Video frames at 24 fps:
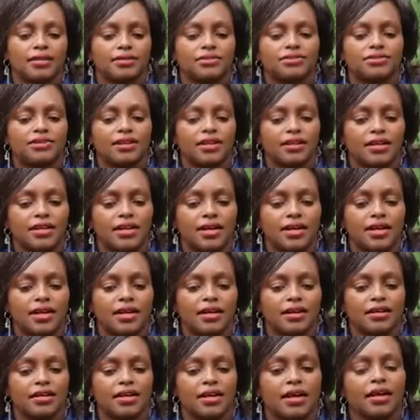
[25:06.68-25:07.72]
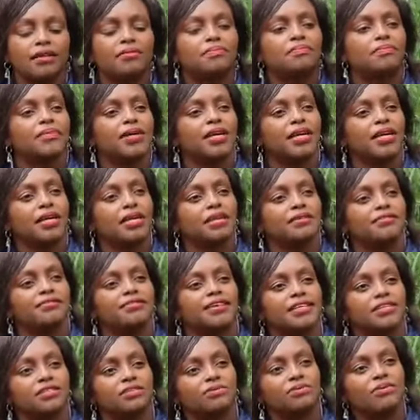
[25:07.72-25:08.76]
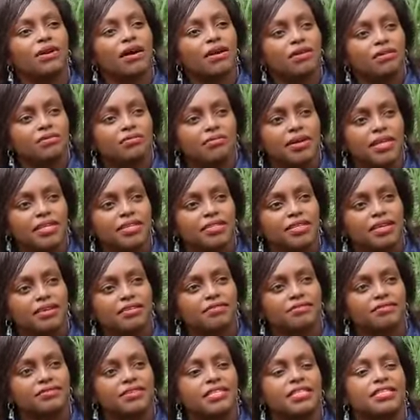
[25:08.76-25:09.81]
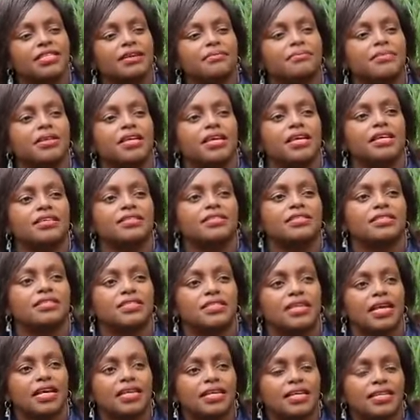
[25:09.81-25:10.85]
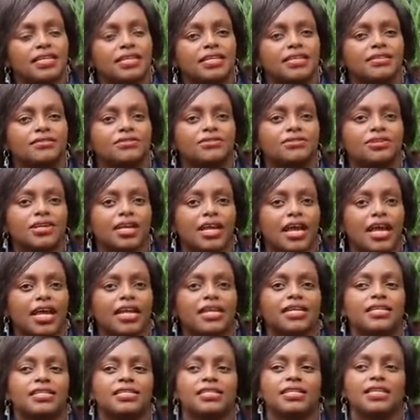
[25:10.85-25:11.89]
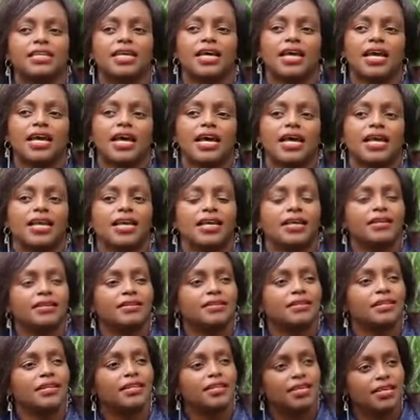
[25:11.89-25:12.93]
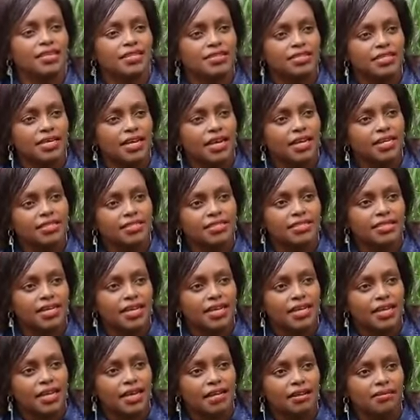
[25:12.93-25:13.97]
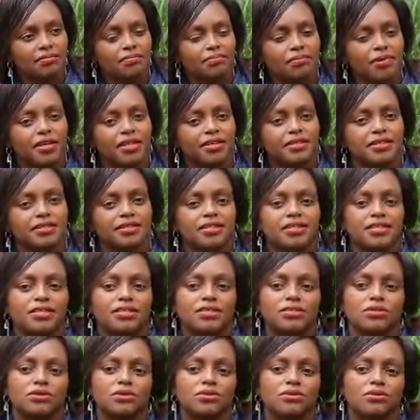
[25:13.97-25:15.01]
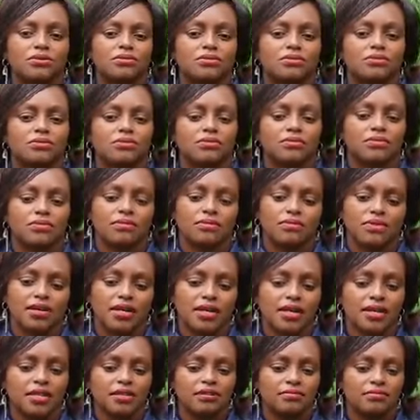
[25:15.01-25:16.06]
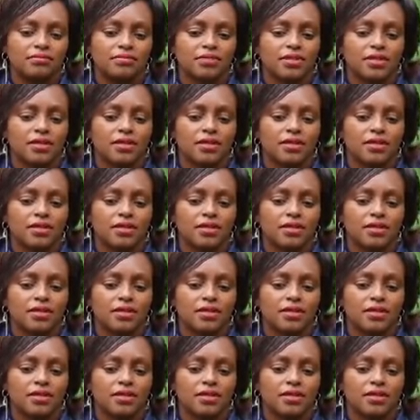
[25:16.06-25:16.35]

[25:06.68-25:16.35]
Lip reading: he'd rather help me first work on myself. There's something else he started doing, and he thinks it can help me. So he